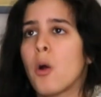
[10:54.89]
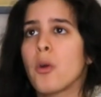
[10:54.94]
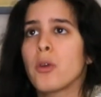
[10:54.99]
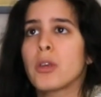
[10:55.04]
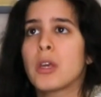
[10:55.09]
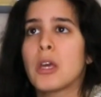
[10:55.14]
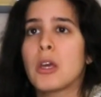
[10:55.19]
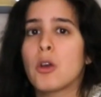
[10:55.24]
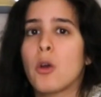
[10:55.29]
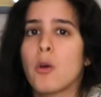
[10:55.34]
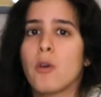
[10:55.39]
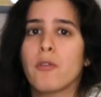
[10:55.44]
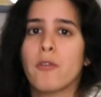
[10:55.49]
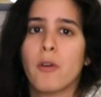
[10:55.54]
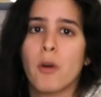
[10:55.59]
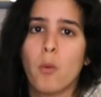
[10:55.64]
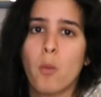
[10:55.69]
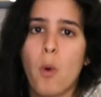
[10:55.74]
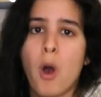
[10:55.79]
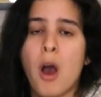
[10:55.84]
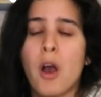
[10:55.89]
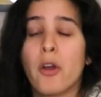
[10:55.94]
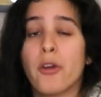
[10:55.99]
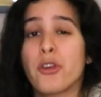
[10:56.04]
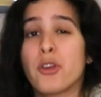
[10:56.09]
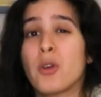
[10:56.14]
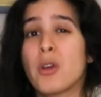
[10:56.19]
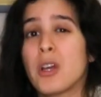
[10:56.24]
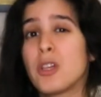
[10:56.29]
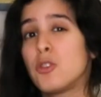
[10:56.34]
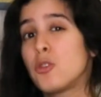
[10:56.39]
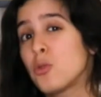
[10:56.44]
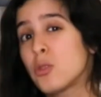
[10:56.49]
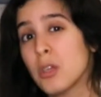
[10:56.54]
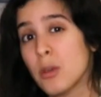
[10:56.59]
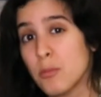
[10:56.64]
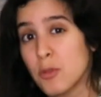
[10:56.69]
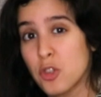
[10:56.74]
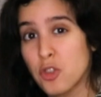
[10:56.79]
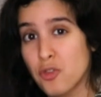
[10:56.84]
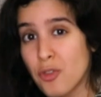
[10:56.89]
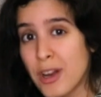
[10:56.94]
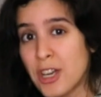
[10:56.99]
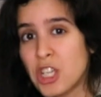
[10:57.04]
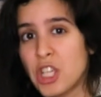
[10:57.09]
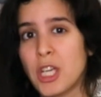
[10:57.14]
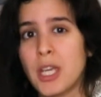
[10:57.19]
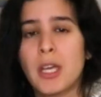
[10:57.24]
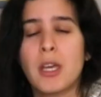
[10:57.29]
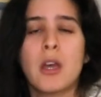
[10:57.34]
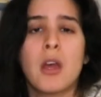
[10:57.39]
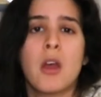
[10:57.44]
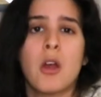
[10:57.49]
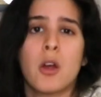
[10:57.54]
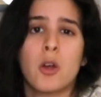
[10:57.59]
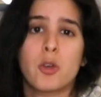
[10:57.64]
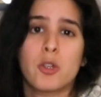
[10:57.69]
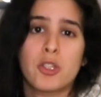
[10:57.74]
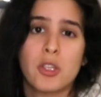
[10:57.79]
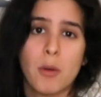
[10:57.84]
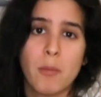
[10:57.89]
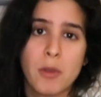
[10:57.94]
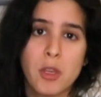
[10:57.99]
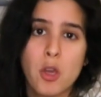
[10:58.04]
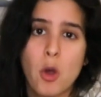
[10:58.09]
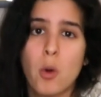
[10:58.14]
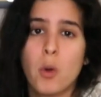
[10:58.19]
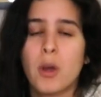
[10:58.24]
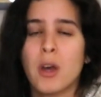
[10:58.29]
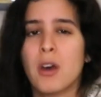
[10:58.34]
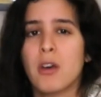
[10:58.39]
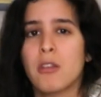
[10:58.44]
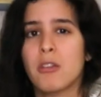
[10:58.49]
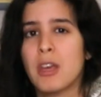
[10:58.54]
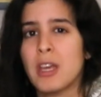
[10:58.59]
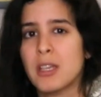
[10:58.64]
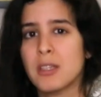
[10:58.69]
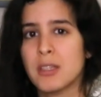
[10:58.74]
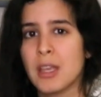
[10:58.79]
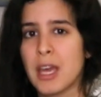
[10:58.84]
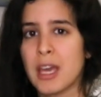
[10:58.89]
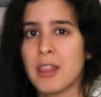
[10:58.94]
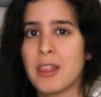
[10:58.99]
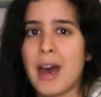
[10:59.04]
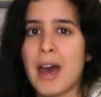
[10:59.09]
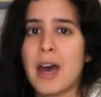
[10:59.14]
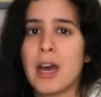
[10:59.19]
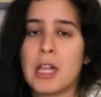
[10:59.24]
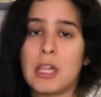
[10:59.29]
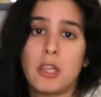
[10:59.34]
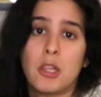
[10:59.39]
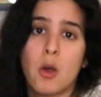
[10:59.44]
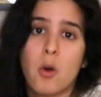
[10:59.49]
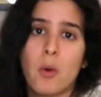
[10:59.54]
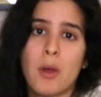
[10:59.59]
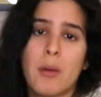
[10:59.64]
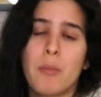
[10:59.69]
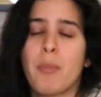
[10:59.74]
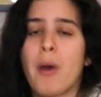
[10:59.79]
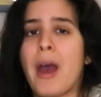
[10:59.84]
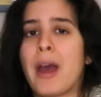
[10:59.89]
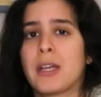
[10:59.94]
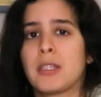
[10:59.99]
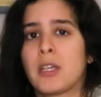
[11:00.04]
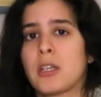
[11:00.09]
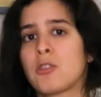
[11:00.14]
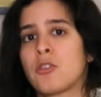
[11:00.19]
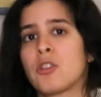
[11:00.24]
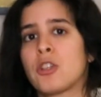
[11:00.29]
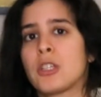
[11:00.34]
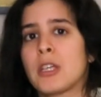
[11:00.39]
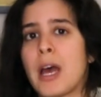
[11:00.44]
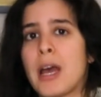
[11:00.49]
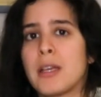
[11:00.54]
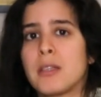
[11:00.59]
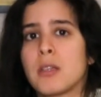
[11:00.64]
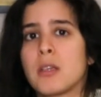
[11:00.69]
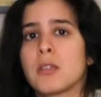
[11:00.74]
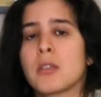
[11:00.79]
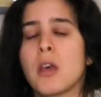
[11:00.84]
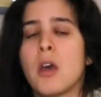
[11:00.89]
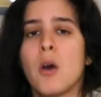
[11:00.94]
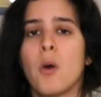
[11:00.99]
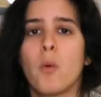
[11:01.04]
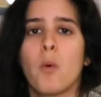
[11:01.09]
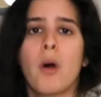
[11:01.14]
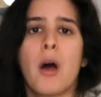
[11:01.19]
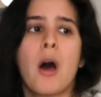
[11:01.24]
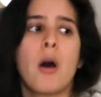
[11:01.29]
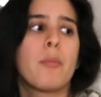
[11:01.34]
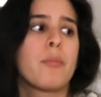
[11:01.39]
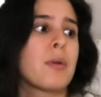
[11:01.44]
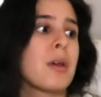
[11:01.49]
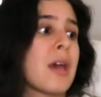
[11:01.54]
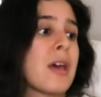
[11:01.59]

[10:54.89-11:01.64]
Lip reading: or you can go for a walk, or you can do some stretching or some yoga, things like that. Low impact exercises will help